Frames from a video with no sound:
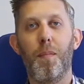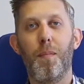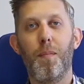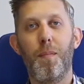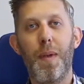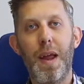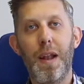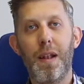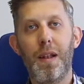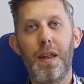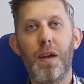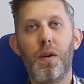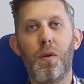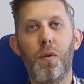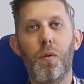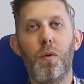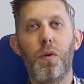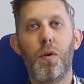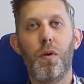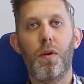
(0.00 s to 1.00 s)
Mainly
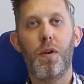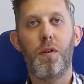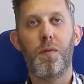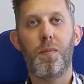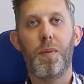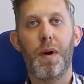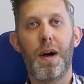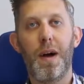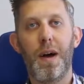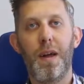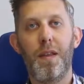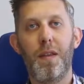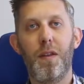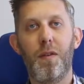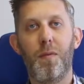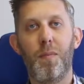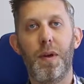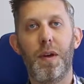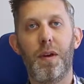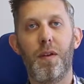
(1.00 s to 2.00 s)
Google is behind
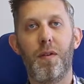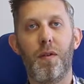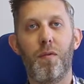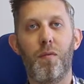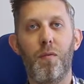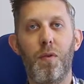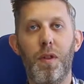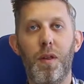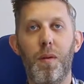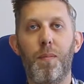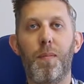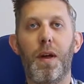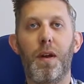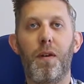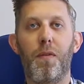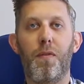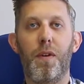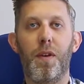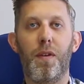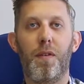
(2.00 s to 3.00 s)
this because it really
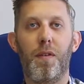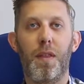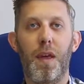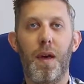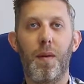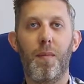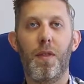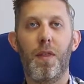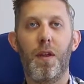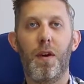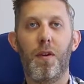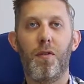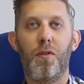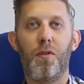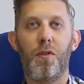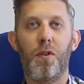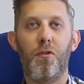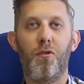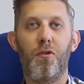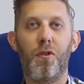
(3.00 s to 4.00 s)
benefits them and their
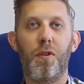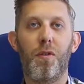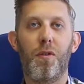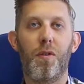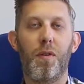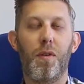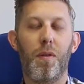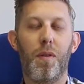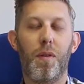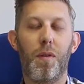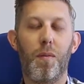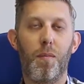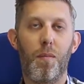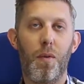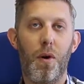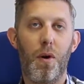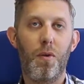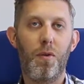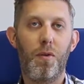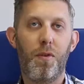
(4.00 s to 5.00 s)
searchers the
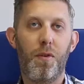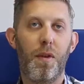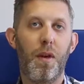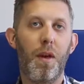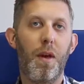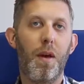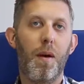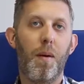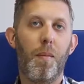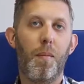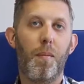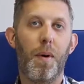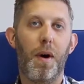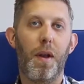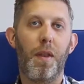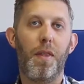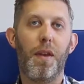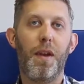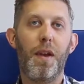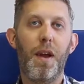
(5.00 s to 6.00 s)
most.
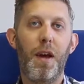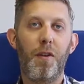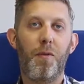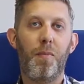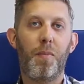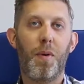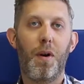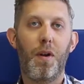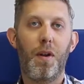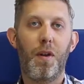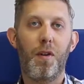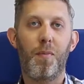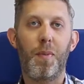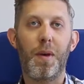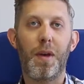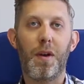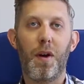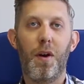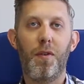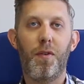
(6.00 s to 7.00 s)
But the nice part is,
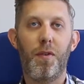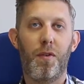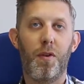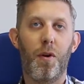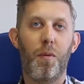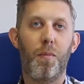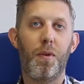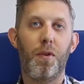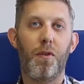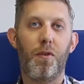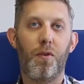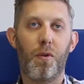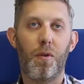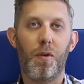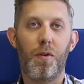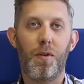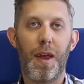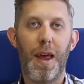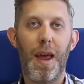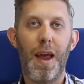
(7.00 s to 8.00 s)
because it's open
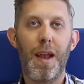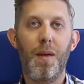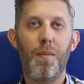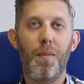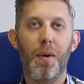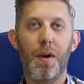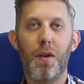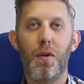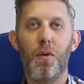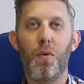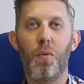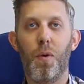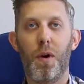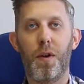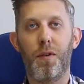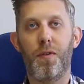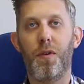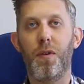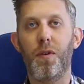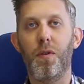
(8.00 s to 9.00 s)
source, anybody who
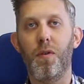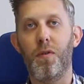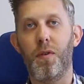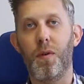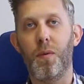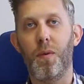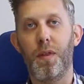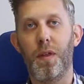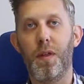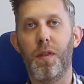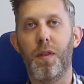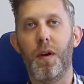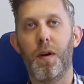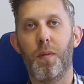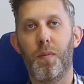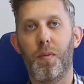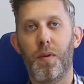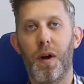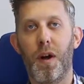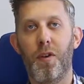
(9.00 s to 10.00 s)
wants to use it within their
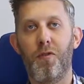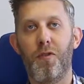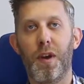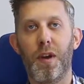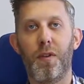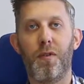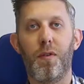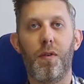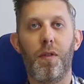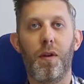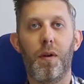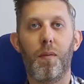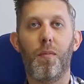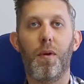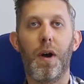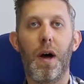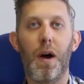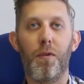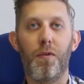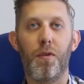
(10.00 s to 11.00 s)
projects or their
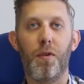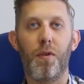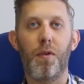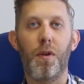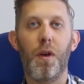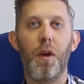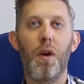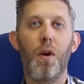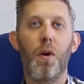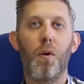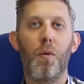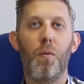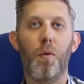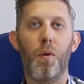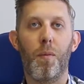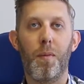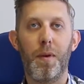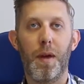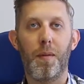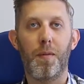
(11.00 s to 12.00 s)
browsers
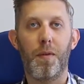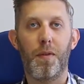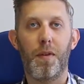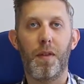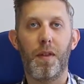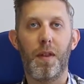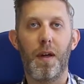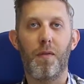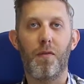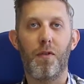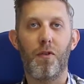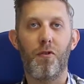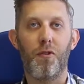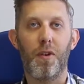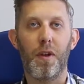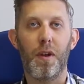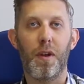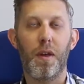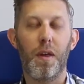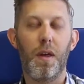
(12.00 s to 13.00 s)
will be able to leverage
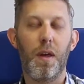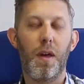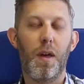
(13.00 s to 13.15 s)
it.